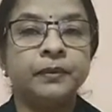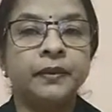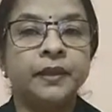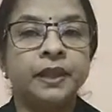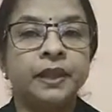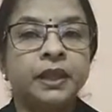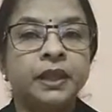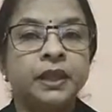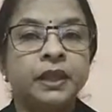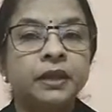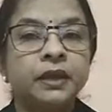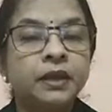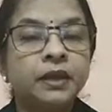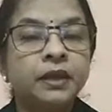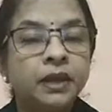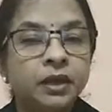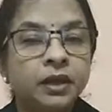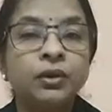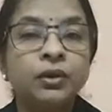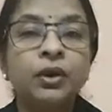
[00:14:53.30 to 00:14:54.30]
Now,
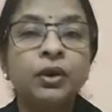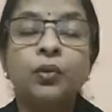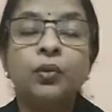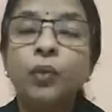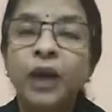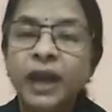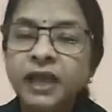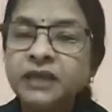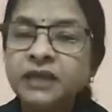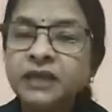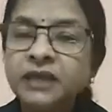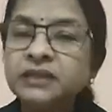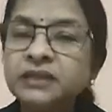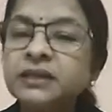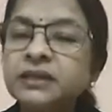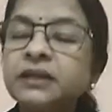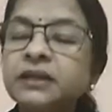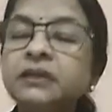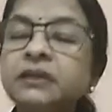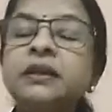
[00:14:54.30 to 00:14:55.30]
why is it
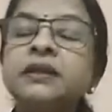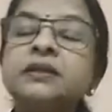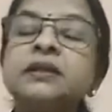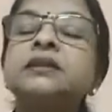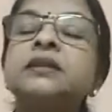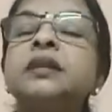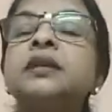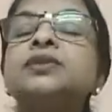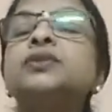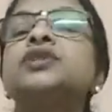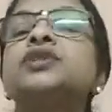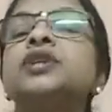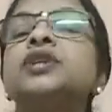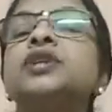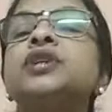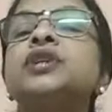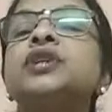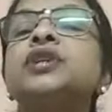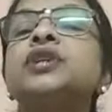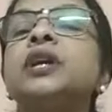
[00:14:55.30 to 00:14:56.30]
necessary to share
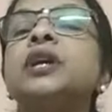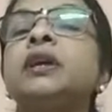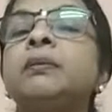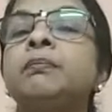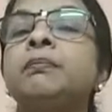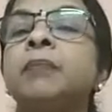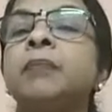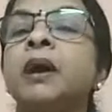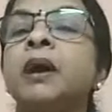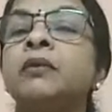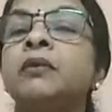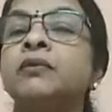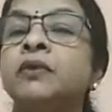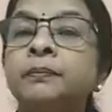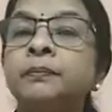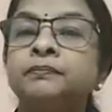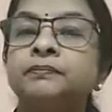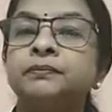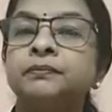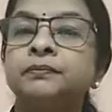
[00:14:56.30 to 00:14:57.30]
power?
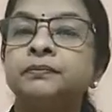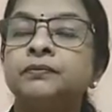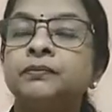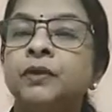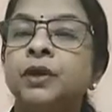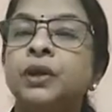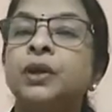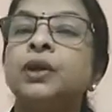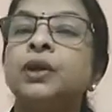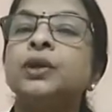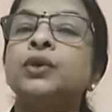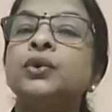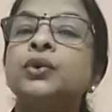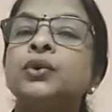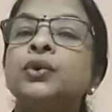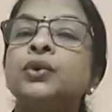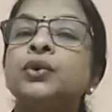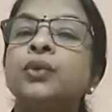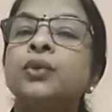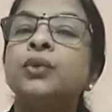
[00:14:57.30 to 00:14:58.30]
To
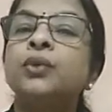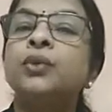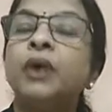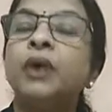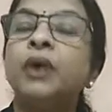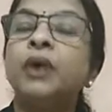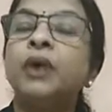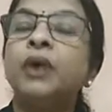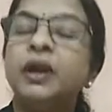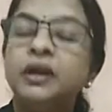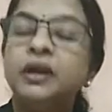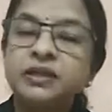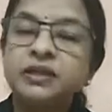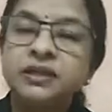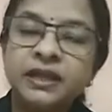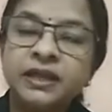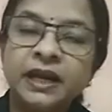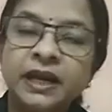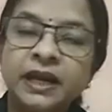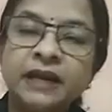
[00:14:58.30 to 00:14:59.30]
understand this
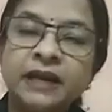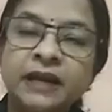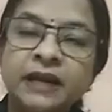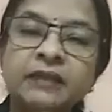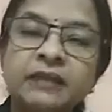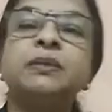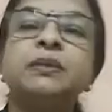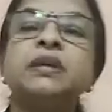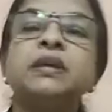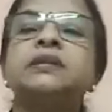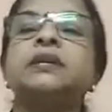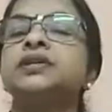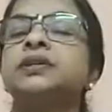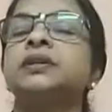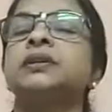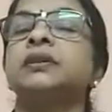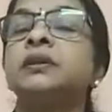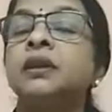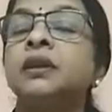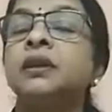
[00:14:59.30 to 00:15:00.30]
basic question,
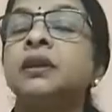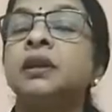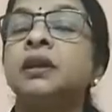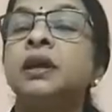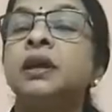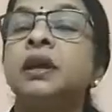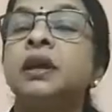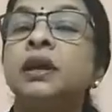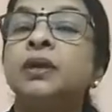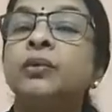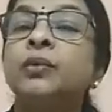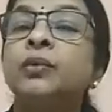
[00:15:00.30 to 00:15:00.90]
we can